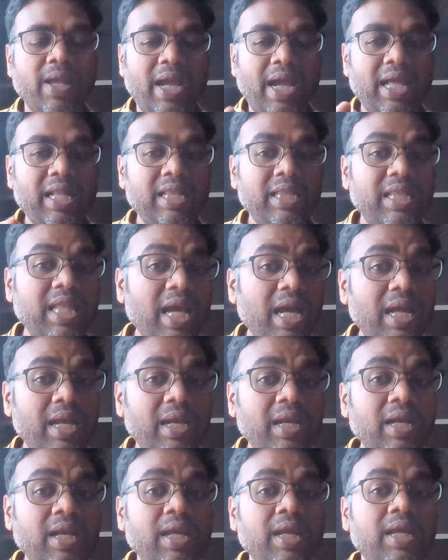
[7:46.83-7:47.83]
And
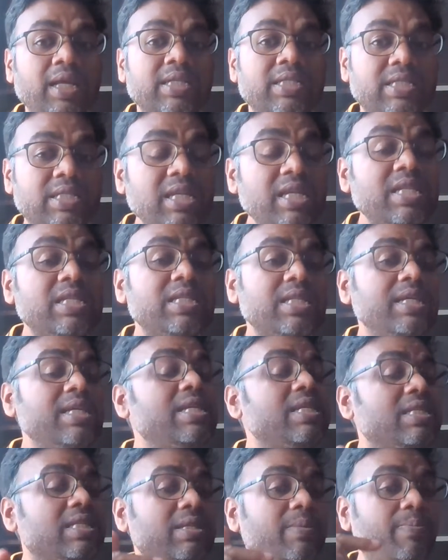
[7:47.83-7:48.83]
then since
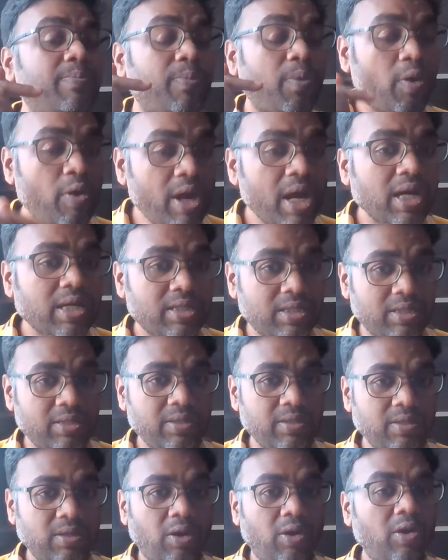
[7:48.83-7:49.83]
it's a product
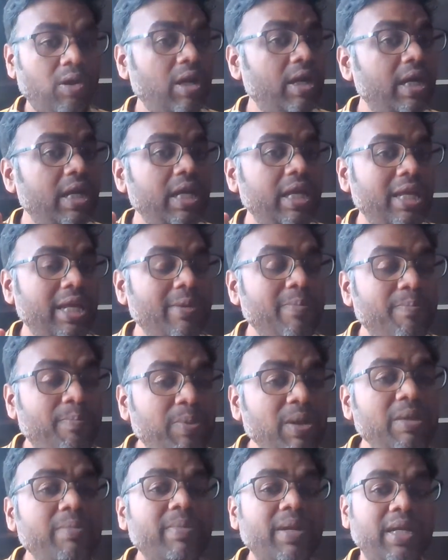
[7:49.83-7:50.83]
already
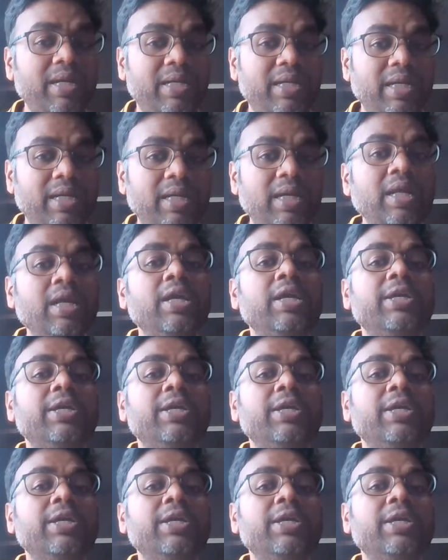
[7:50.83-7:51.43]
implemented,